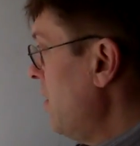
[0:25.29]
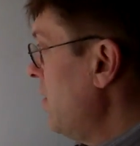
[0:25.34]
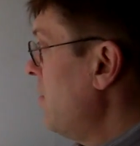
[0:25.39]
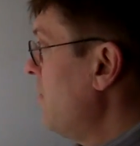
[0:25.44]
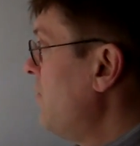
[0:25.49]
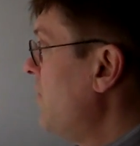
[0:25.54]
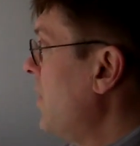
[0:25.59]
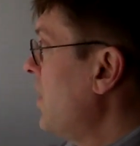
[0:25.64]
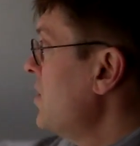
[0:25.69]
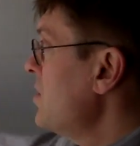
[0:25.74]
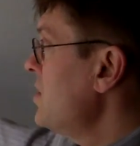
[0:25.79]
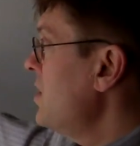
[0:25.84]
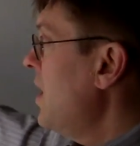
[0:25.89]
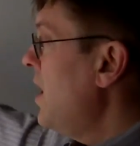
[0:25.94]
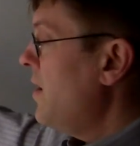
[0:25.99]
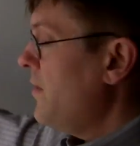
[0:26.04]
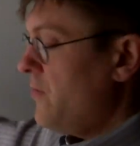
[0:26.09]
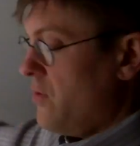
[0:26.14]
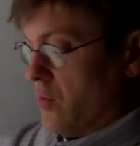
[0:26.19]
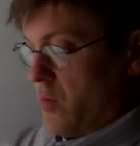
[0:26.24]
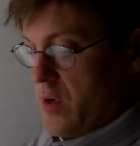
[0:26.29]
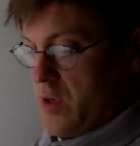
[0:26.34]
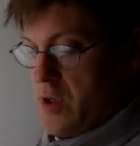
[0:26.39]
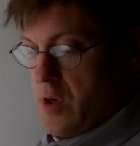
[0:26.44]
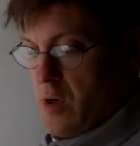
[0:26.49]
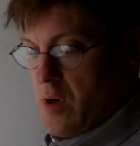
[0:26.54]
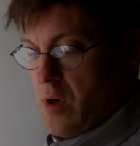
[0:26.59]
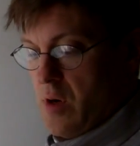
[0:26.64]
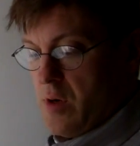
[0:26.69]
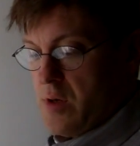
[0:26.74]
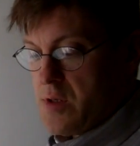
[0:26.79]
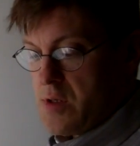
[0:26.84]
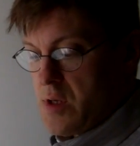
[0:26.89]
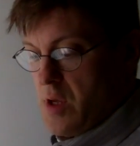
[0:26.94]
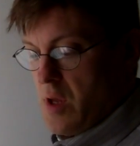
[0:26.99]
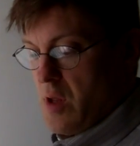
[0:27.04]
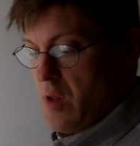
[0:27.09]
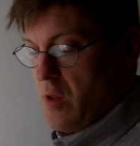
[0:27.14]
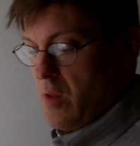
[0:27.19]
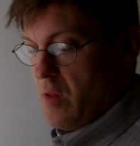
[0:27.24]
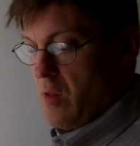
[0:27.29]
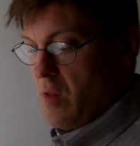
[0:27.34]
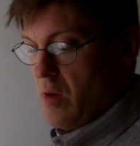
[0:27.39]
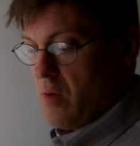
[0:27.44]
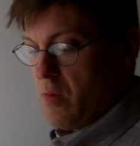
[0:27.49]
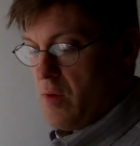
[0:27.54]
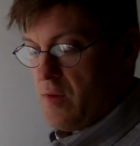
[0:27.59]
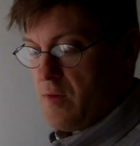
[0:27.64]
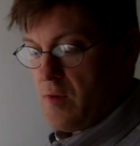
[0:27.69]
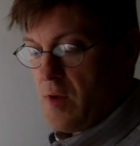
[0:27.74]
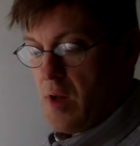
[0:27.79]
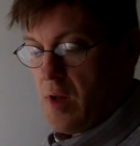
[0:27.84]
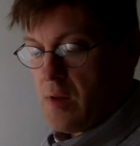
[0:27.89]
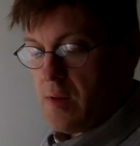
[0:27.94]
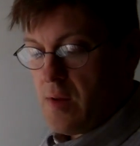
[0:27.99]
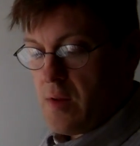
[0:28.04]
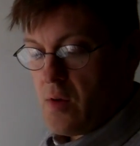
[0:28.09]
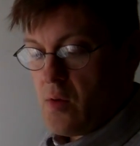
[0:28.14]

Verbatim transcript: the function f returns the result.